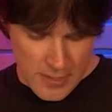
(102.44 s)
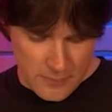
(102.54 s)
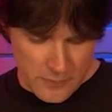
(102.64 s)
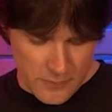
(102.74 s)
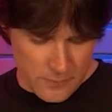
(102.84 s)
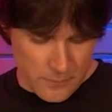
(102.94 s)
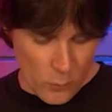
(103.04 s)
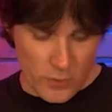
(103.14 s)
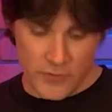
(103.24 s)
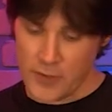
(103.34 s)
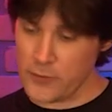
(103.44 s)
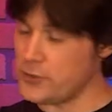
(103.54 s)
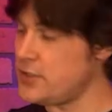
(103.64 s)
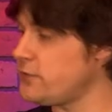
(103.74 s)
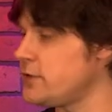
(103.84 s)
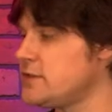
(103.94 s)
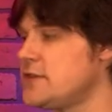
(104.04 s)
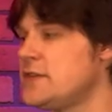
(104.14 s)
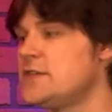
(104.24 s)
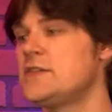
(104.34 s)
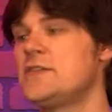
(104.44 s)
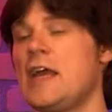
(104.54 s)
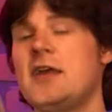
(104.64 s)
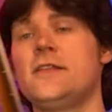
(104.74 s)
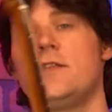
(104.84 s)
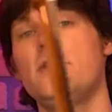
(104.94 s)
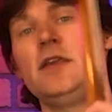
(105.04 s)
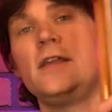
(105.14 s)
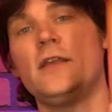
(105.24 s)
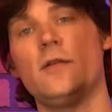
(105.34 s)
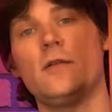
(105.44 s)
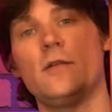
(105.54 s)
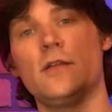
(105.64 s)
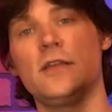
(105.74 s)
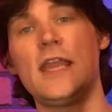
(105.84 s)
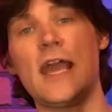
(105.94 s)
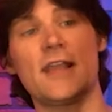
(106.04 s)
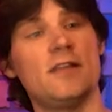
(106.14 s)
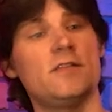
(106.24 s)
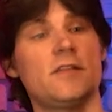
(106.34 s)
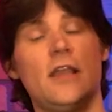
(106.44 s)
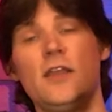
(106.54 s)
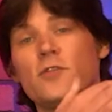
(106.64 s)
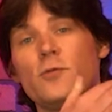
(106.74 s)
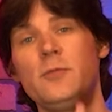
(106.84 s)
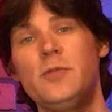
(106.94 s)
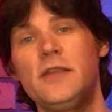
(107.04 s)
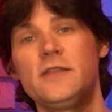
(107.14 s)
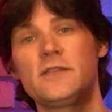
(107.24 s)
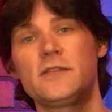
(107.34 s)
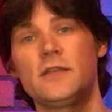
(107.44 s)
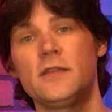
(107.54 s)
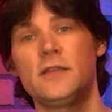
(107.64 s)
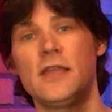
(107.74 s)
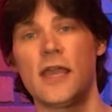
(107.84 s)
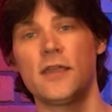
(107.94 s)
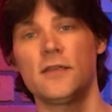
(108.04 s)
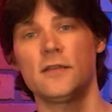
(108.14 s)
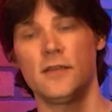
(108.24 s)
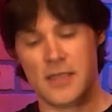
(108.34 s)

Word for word: Um, one of the other differences is that the neck is a three piece neck,